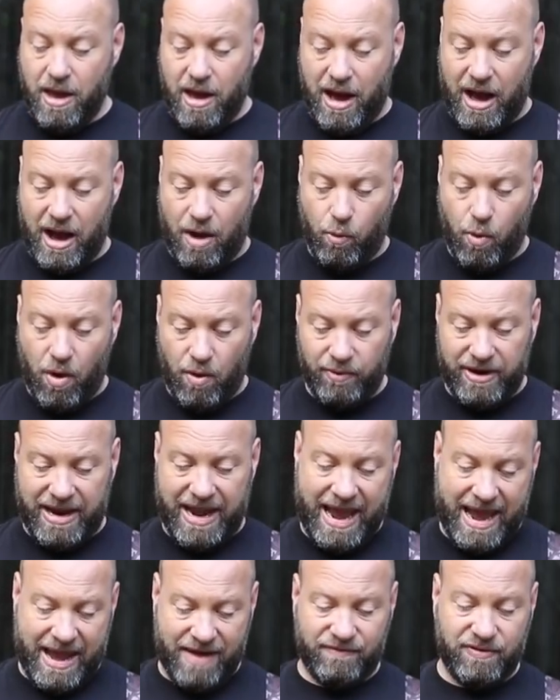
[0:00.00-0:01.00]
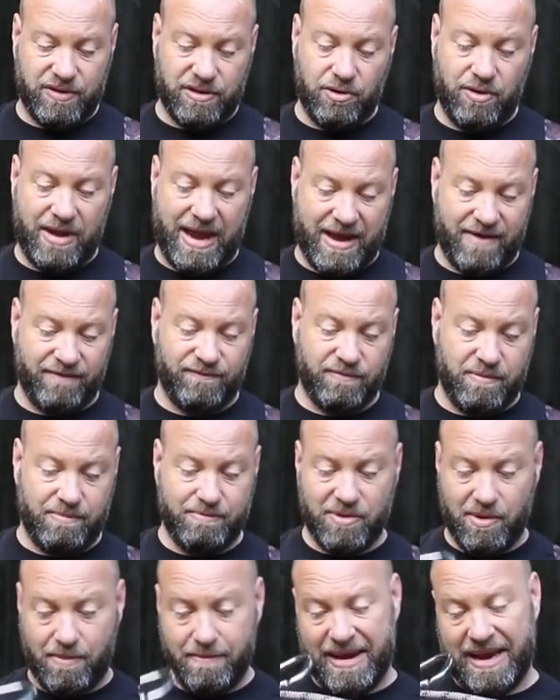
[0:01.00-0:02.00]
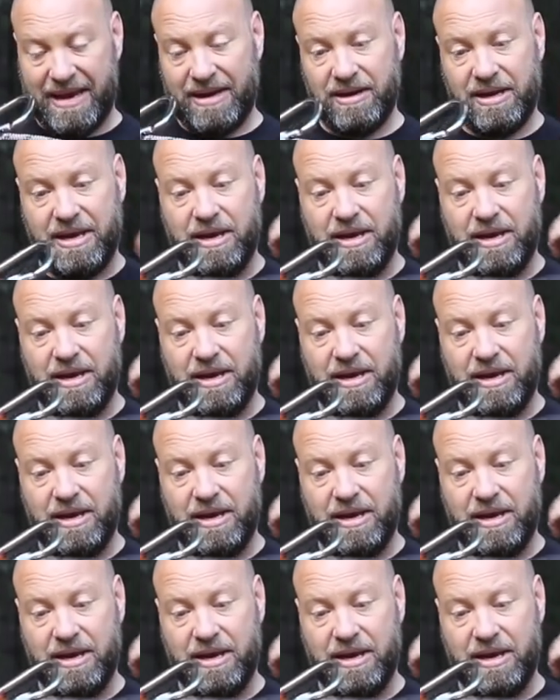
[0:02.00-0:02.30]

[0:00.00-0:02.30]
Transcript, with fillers: Uh, what we have is you have the main